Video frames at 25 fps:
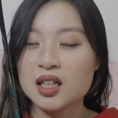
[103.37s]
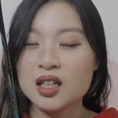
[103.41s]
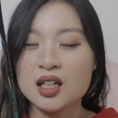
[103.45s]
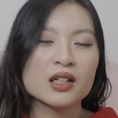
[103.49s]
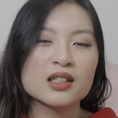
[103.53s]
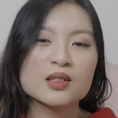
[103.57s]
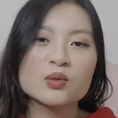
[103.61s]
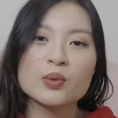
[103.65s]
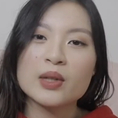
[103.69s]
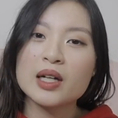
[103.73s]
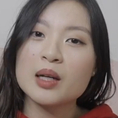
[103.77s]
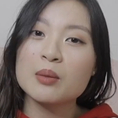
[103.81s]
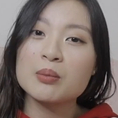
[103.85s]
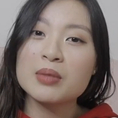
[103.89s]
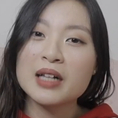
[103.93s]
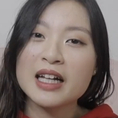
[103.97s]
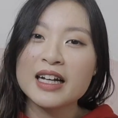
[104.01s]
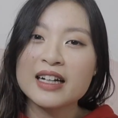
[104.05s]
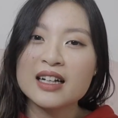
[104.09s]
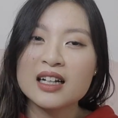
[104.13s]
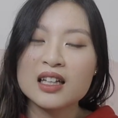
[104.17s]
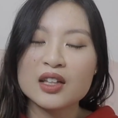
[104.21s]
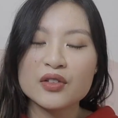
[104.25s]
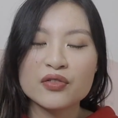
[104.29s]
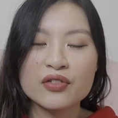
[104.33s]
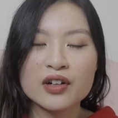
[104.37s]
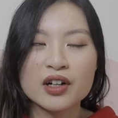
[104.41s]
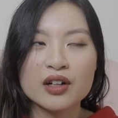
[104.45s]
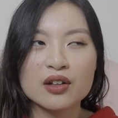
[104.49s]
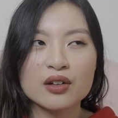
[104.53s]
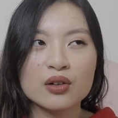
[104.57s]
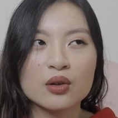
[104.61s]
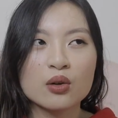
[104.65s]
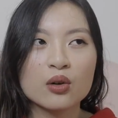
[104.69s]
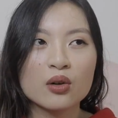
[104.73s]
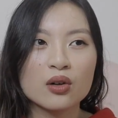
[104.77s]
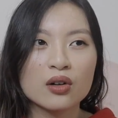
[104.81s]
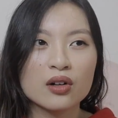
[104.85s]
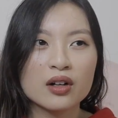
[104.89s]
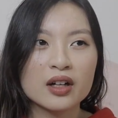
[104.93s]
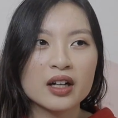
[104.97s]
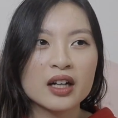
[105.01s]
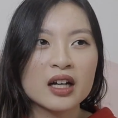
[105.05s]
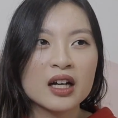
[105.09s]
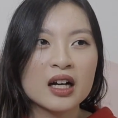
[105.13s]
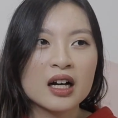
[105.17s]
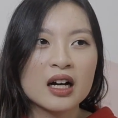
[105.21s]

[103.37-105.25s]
because when I'm playing at the front of the court